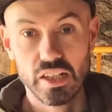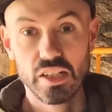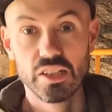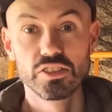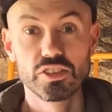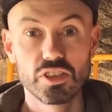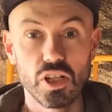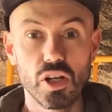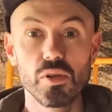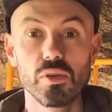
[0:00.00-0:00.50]

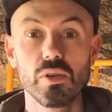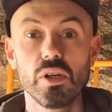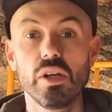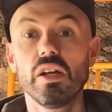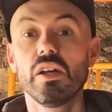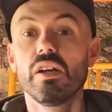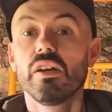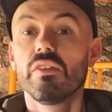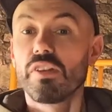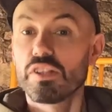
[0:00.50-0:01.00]
So
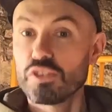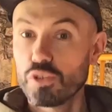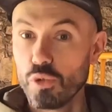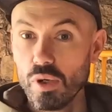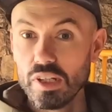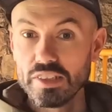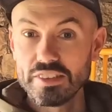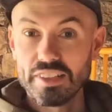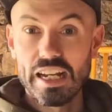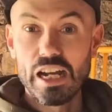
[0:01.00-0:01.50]

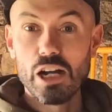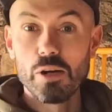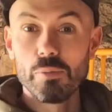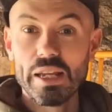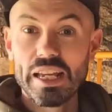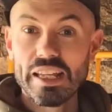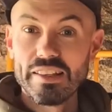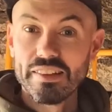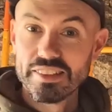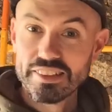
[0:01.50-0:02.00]
Victoria's going to help me
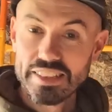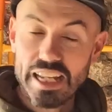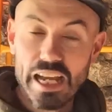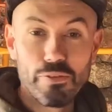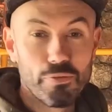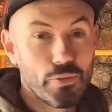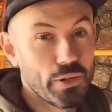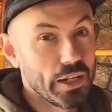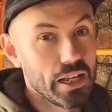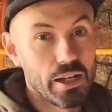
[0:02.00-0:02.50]
get the
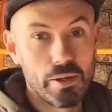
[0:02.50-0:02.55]
scaffolding